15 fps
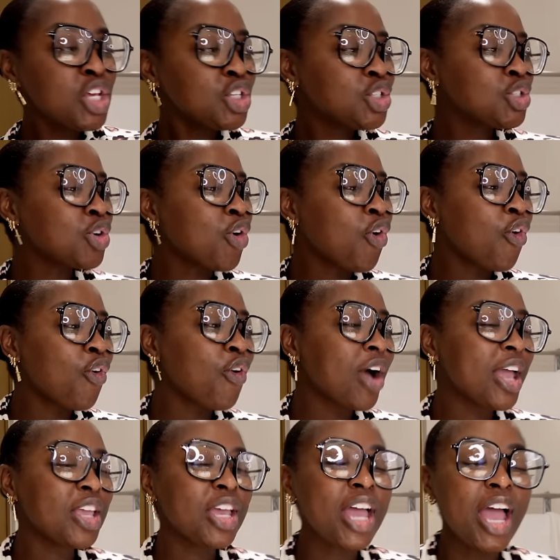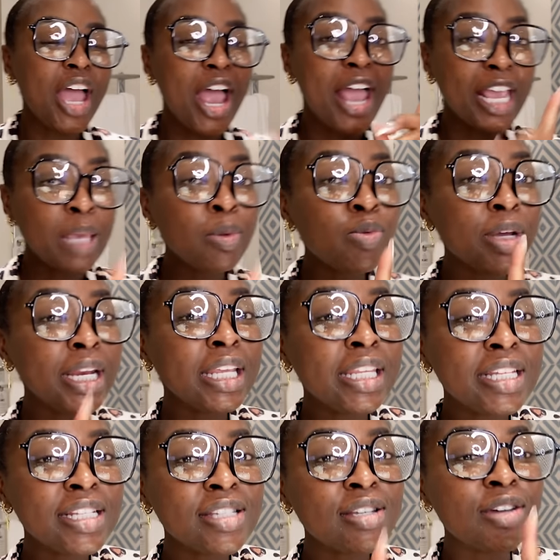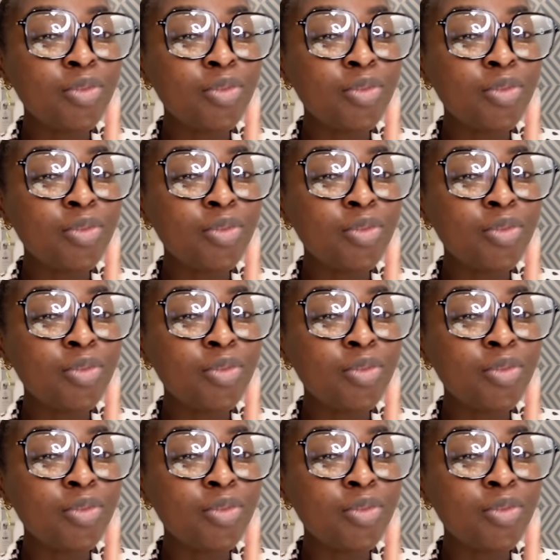So I keep a running list